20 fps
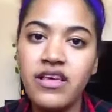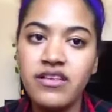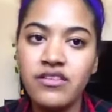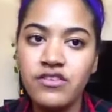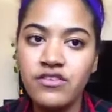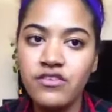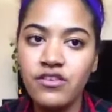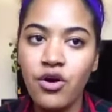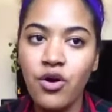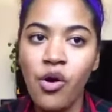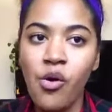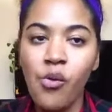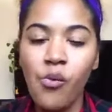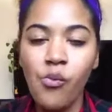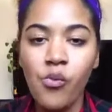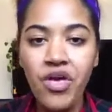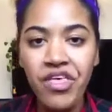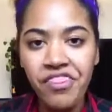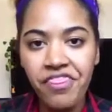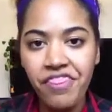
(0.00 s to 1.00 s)
And so
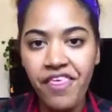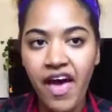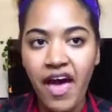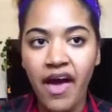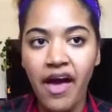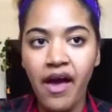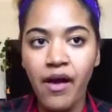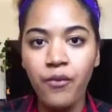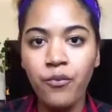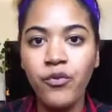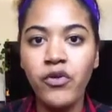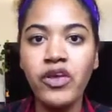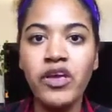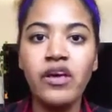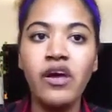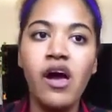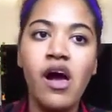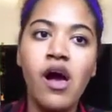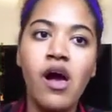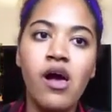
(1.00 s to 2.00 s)
with that, we
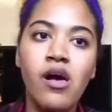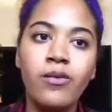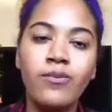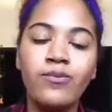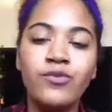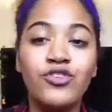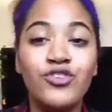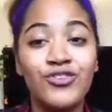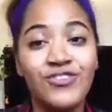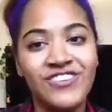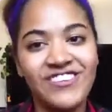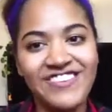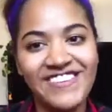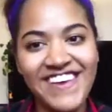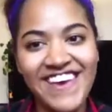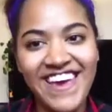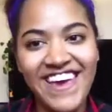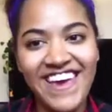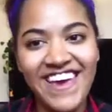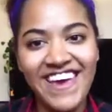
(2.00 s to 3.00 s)
come to
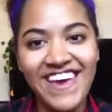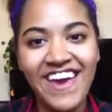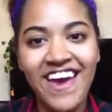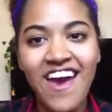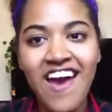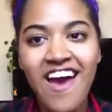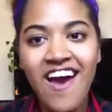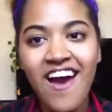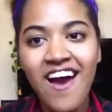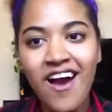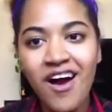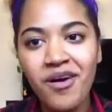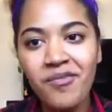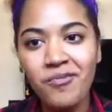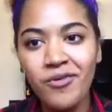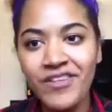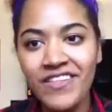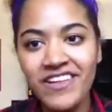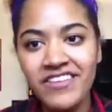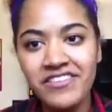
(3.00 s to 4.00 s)
today,
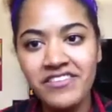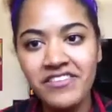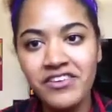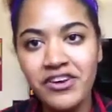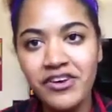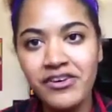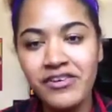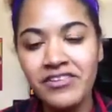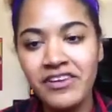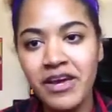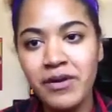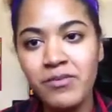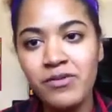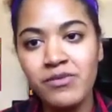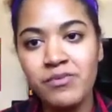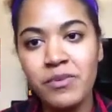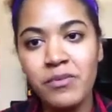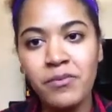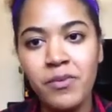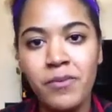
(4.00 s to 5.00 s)
where that stereotype
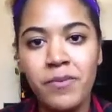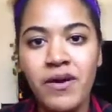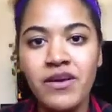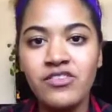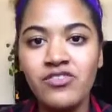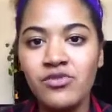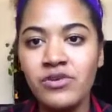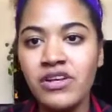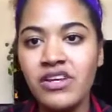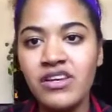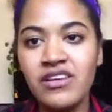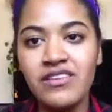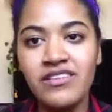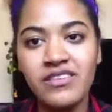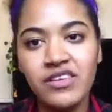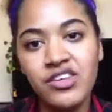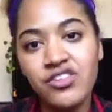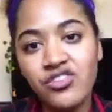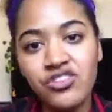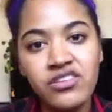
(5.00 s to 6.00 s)
has been perpetuated
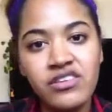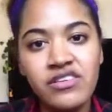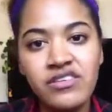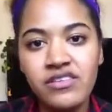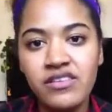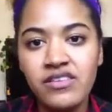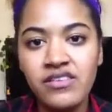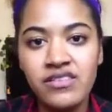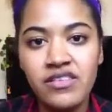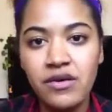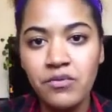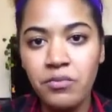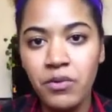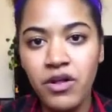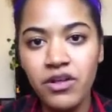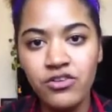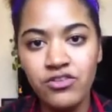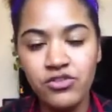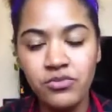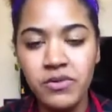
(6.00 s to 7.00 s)
essentially since the
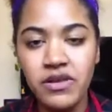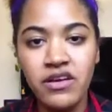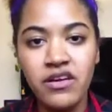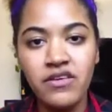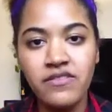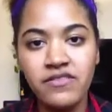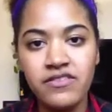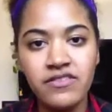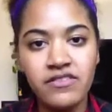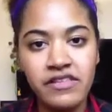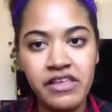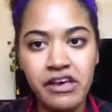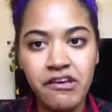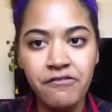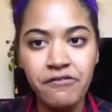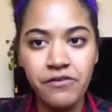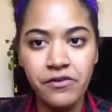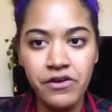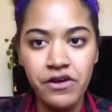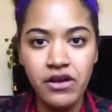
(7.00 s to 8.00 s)
abolishment of
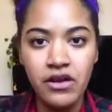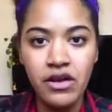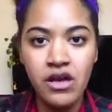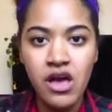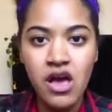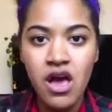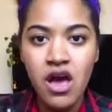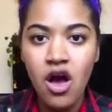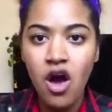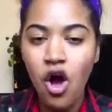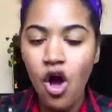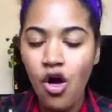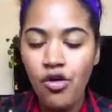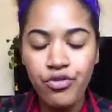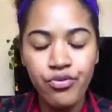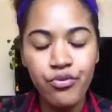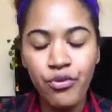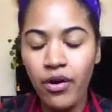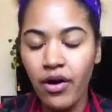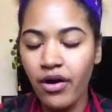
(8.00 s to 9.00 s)
slavery all
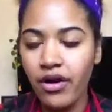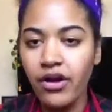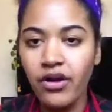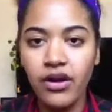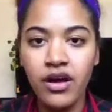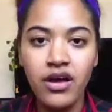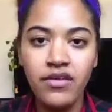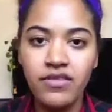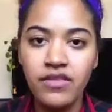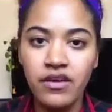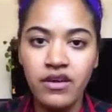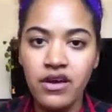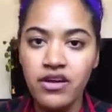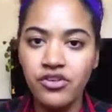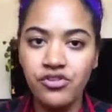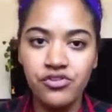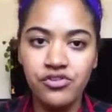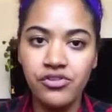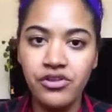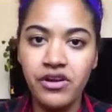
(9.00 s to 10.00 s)
throughout the
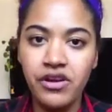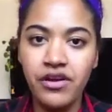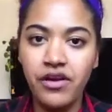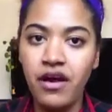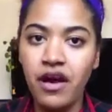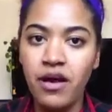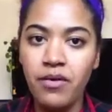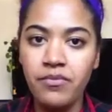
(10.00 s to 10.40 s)
country,